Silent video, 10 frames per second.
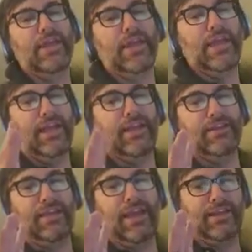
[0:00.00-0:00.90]
and
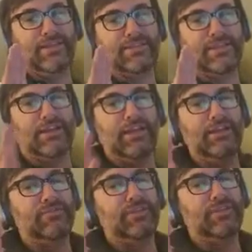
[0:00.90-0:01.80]
is the kind of
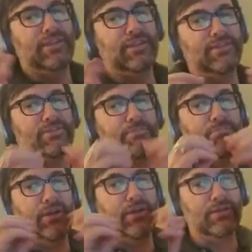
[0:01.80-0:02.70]
thing that is
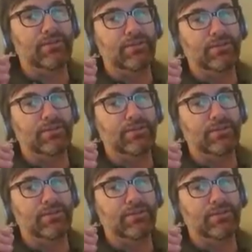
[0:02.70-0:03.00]
beyond